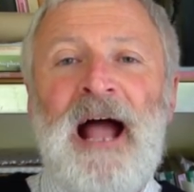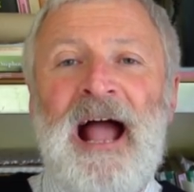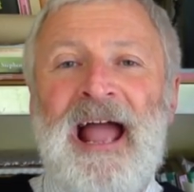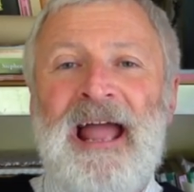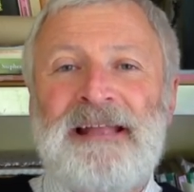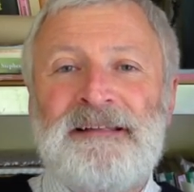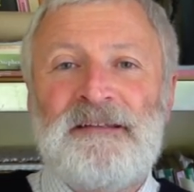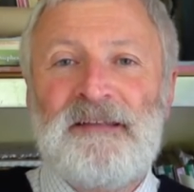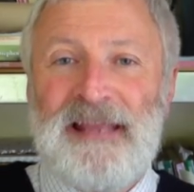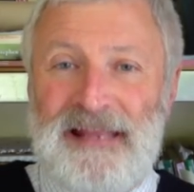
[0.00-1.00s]

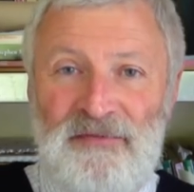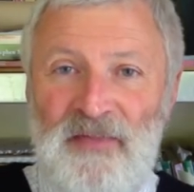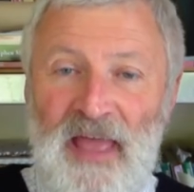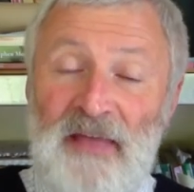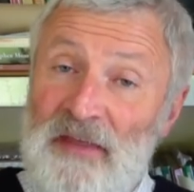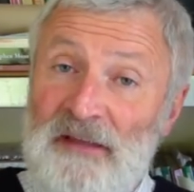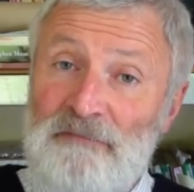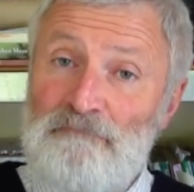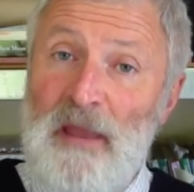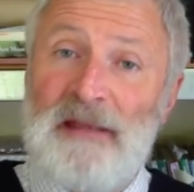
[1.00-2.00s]
And in there, there's
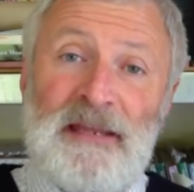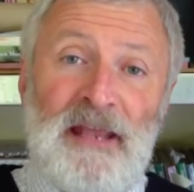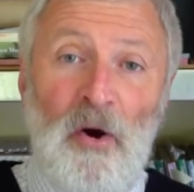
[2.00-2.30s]
many